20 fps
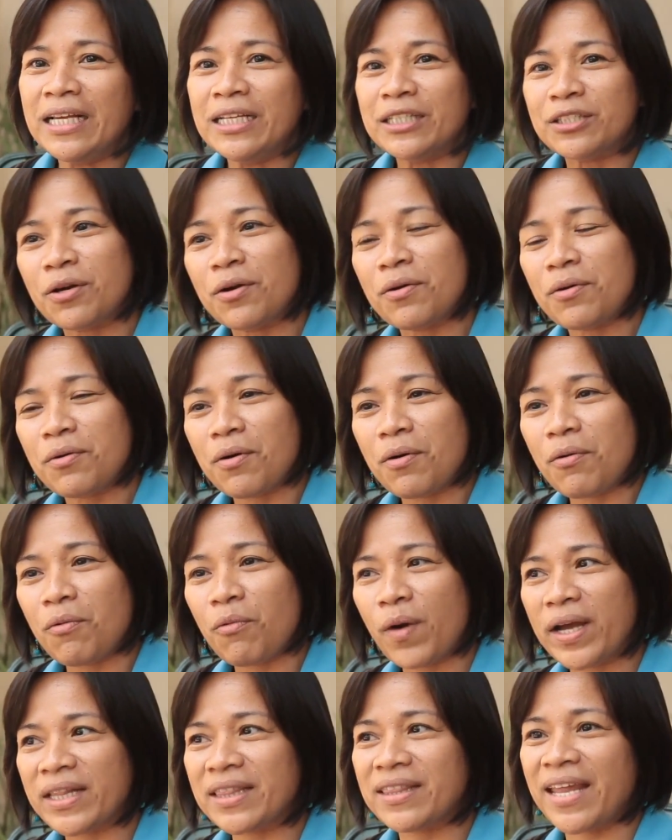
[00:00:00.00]
So
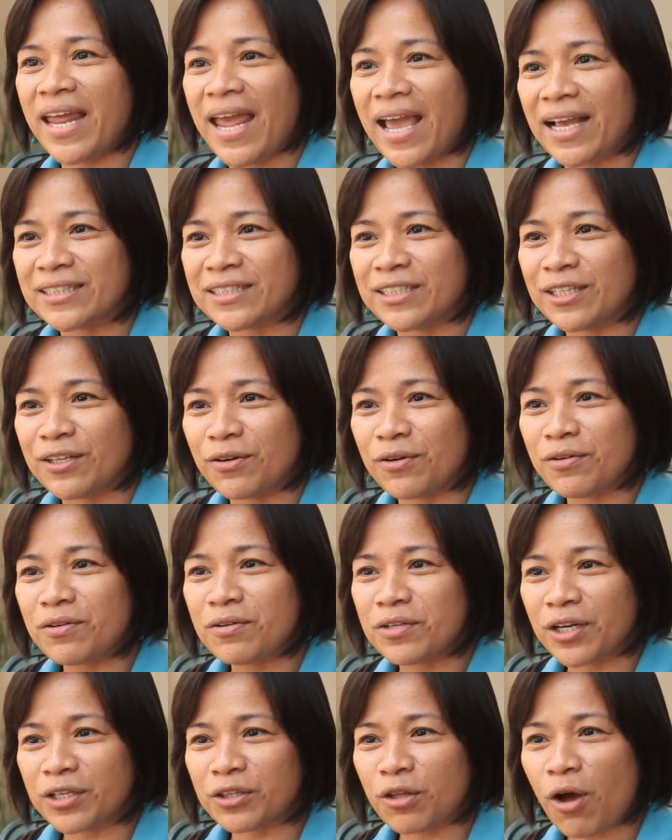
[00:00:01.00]
what next? You
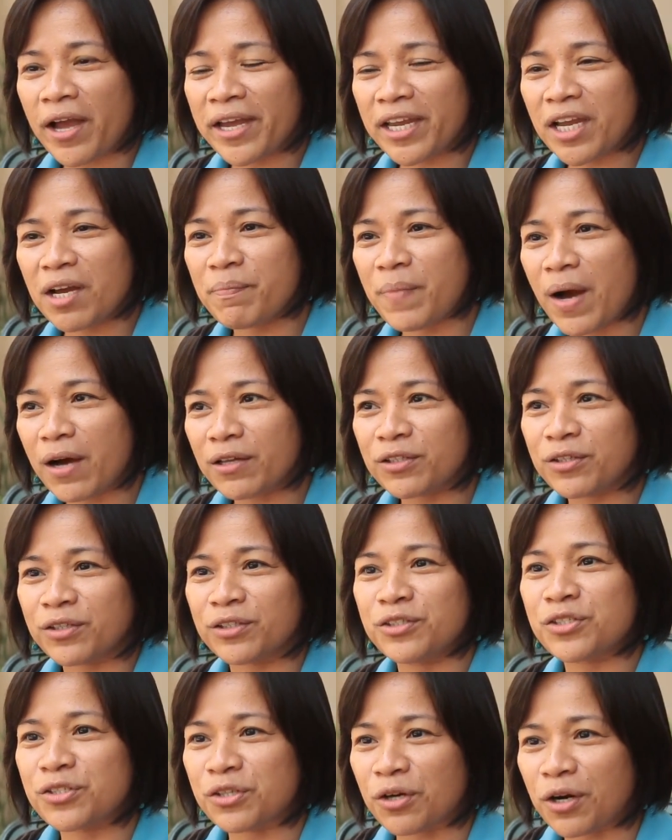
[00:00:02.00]
know, you're talking about
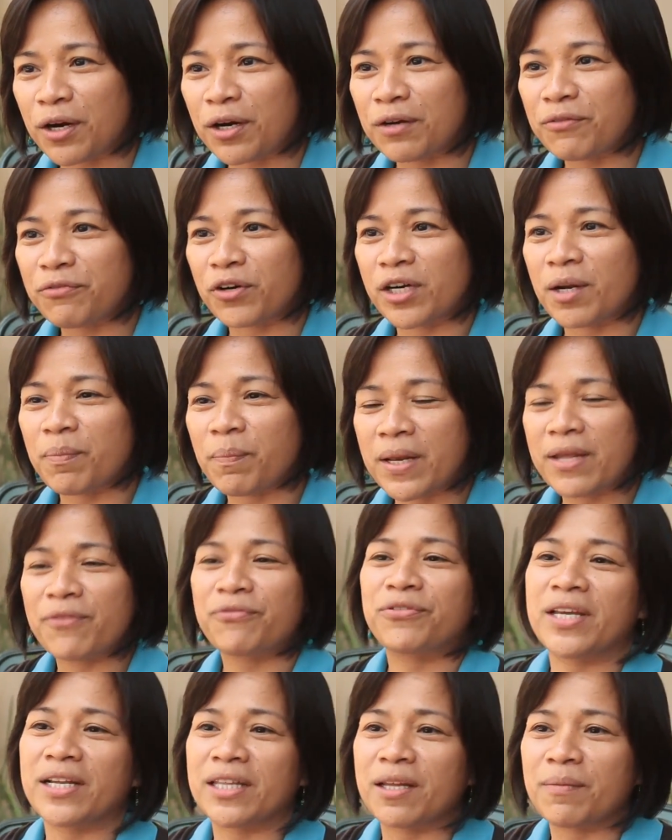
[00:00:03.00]
concern for
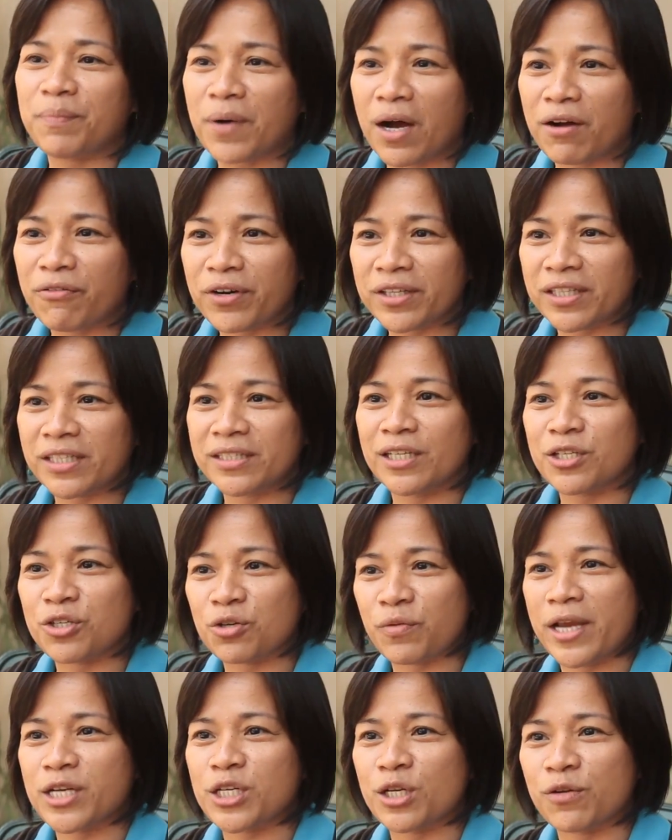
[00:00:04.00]
uplifting the poverty
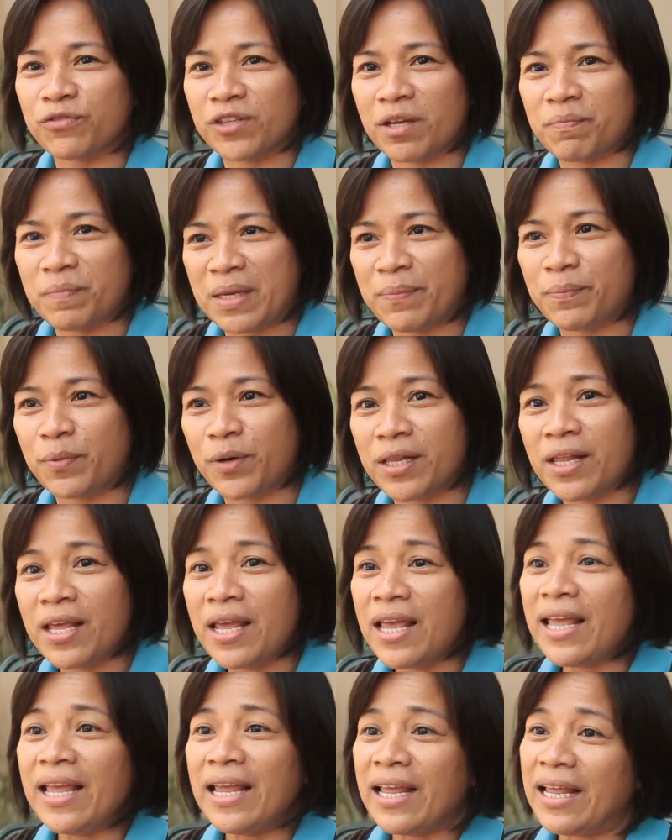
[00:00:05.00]
situation of the people.
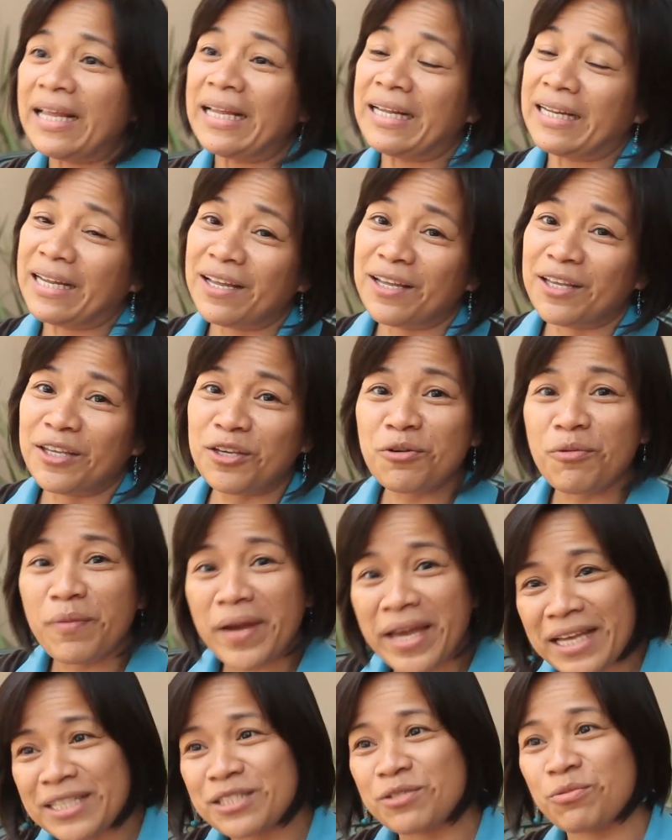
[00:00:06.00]

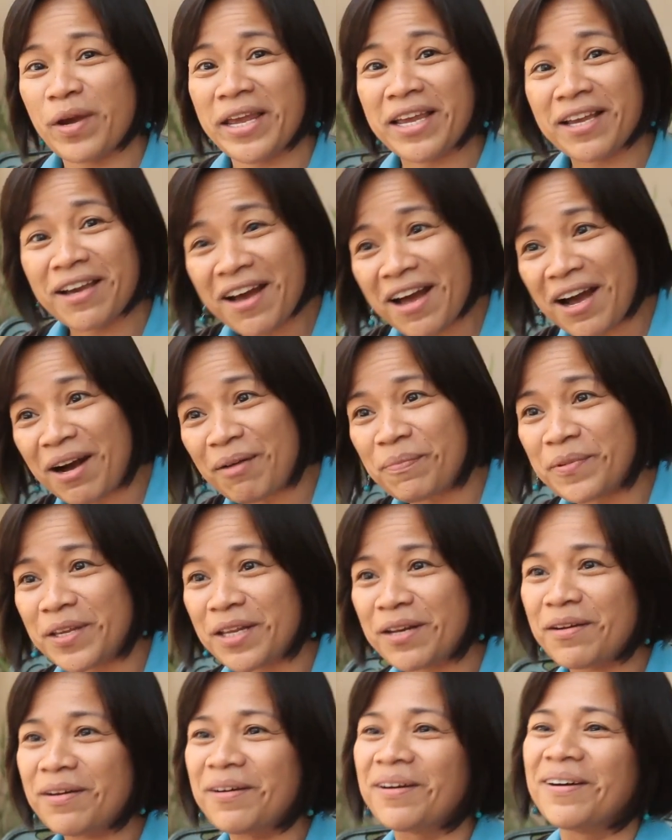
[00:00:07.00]
US, wake up,
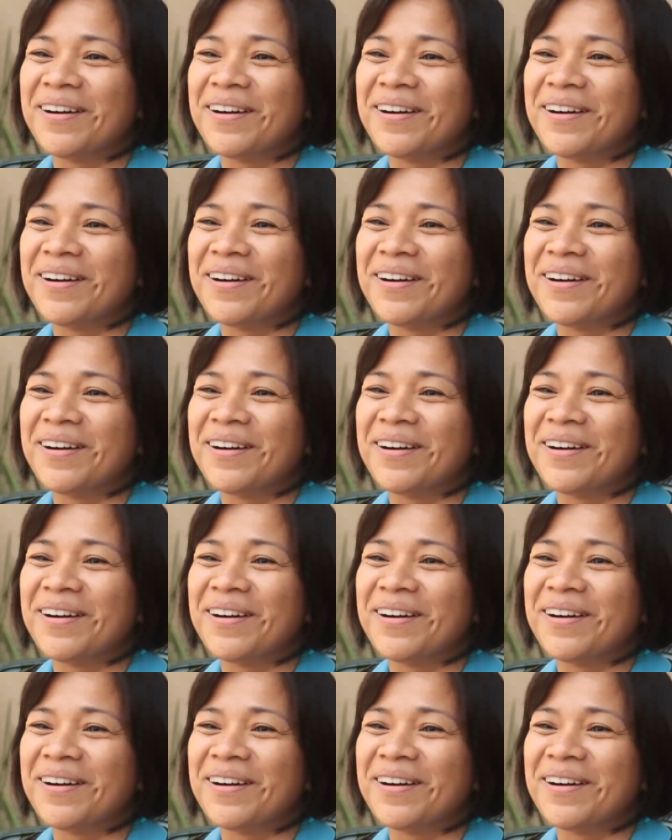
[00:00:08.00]
you know.